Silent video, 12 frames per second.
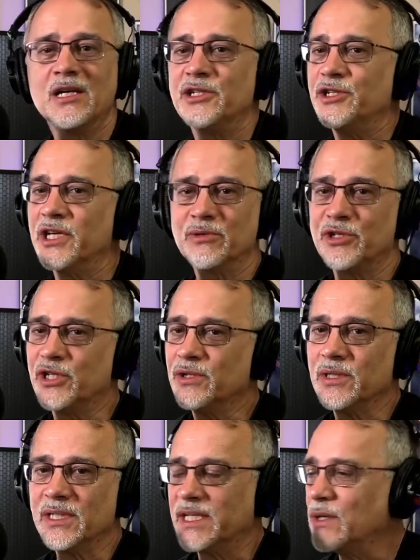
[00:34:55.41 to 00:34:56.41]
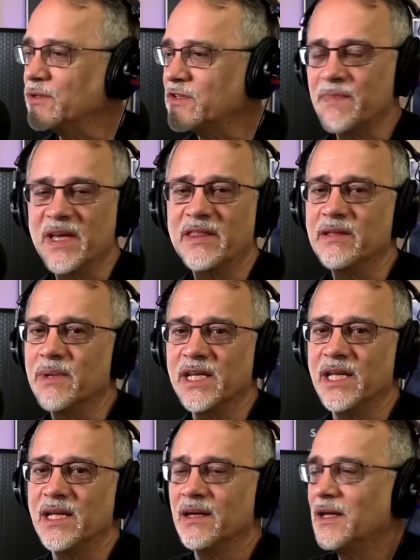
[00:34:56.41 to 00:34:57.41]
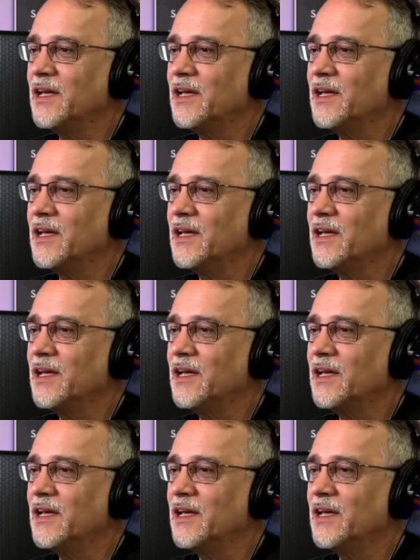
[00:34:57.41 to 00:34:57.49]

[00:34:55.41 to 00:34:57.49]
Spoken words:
don't do it. Don't spend the money.